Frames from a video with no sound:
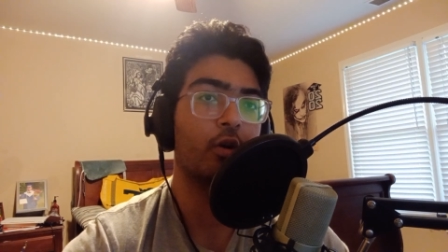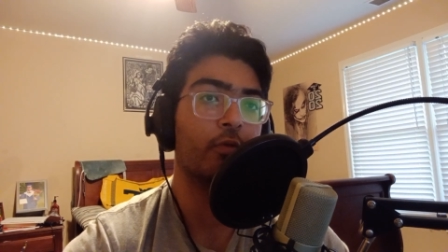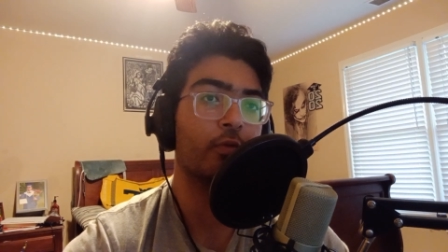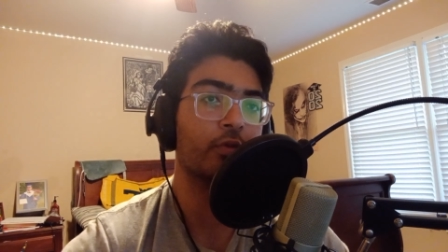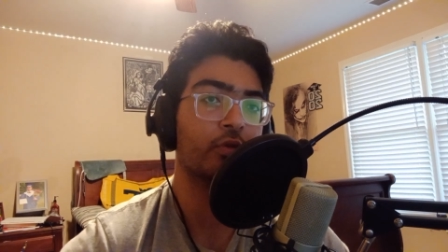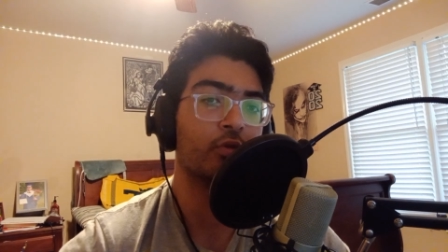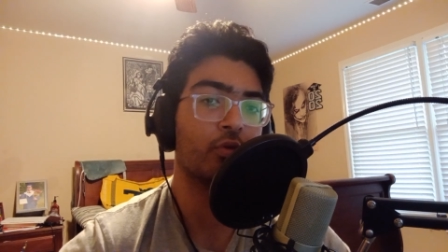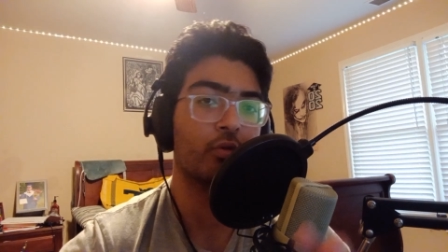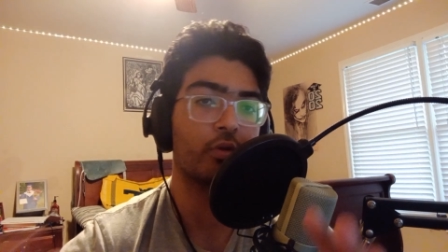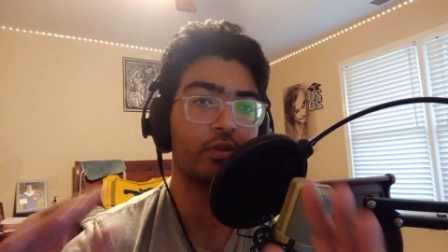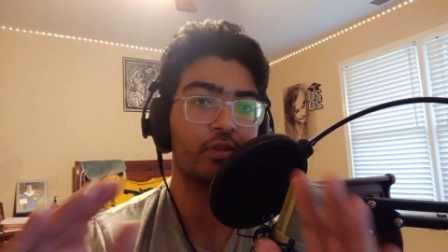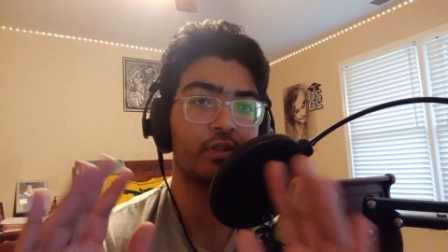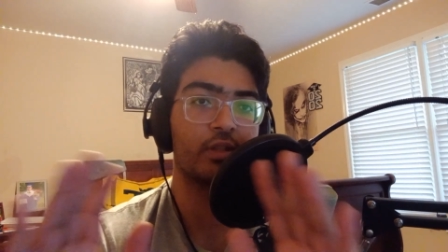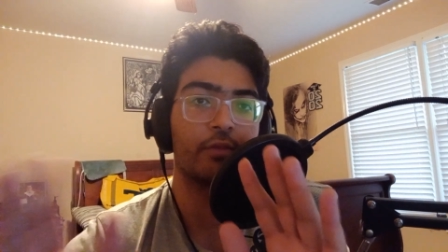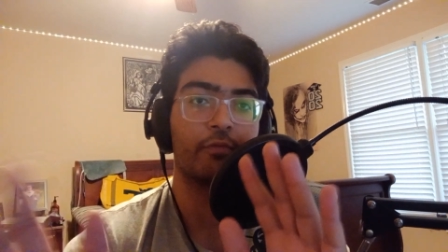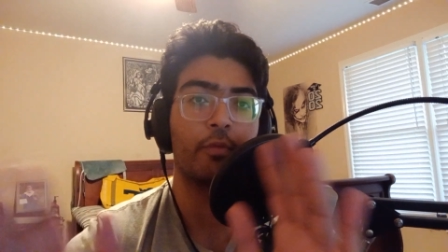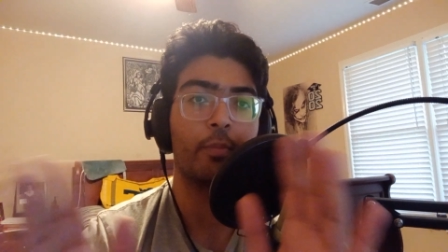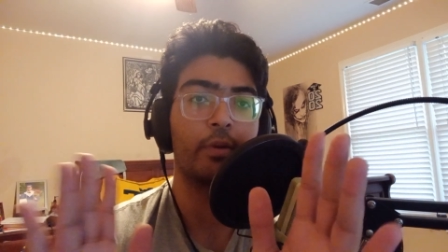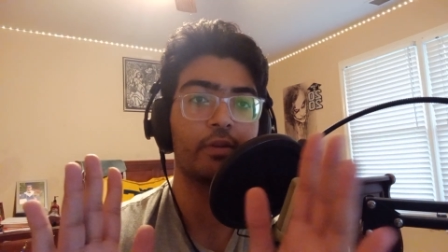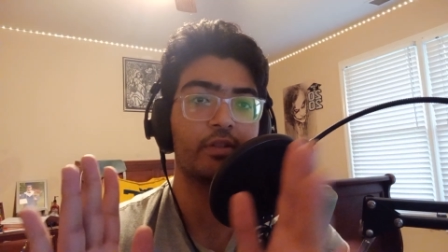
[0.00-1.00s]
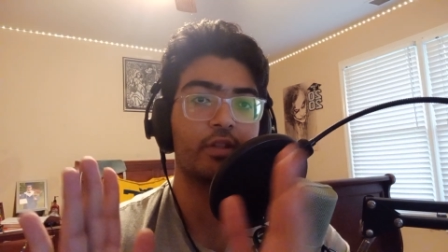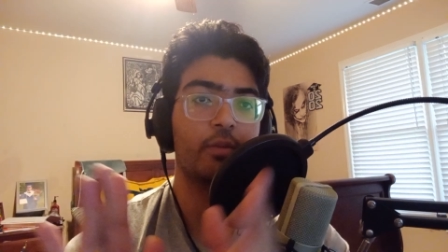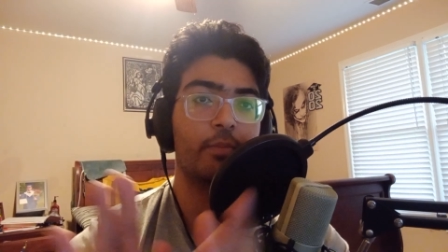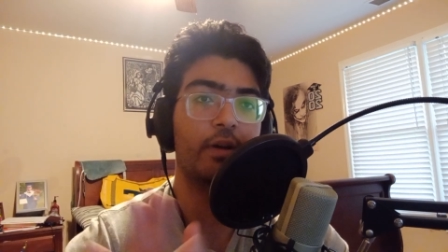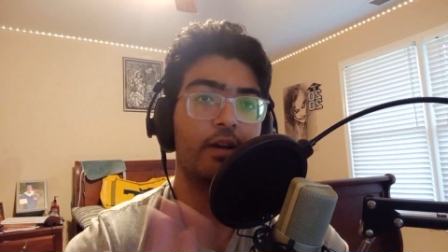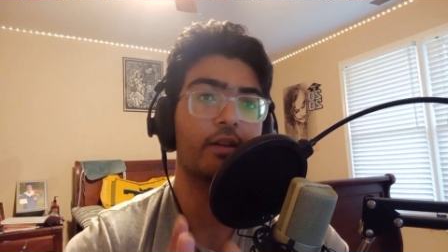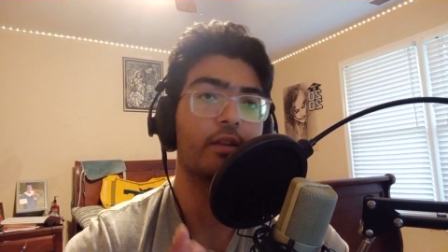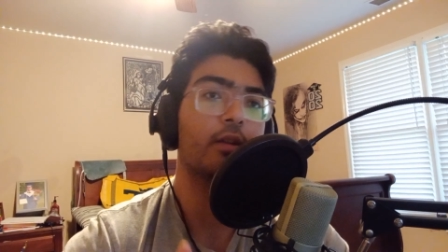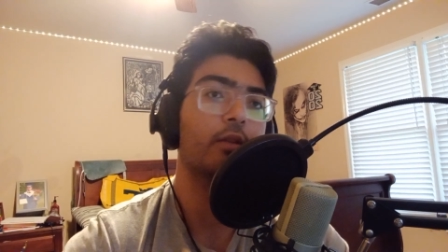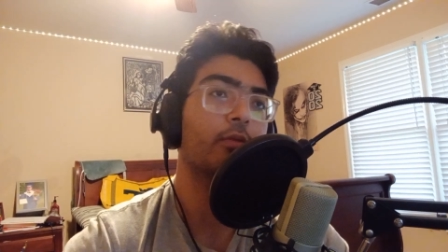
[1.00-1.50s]
over towards different parts of the
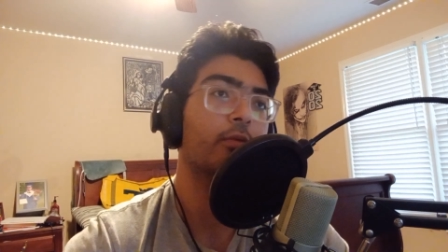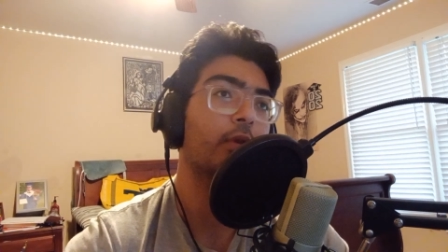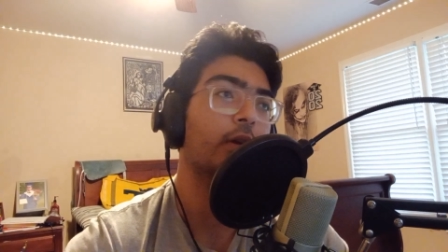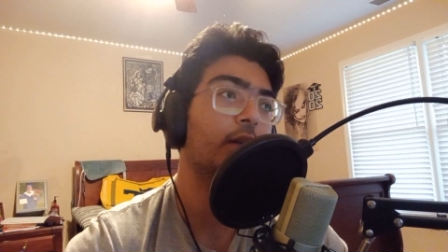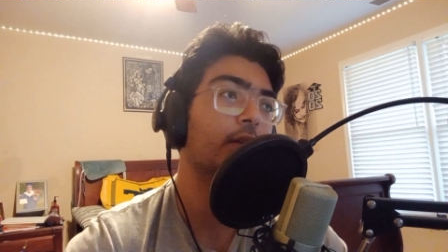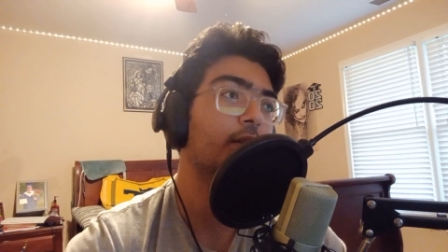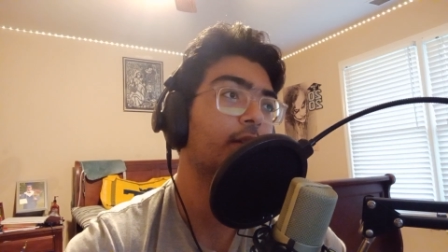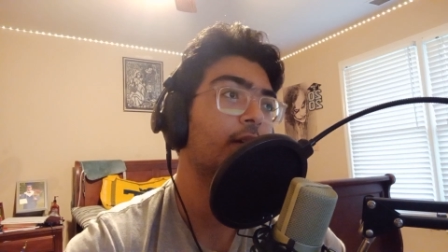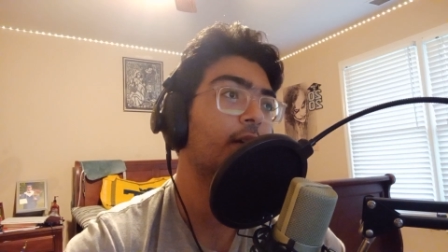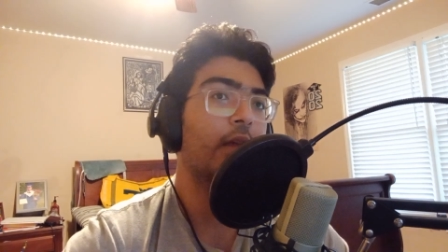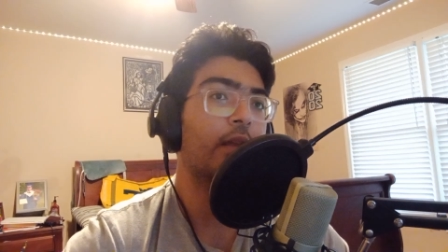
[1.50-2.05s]
body, right?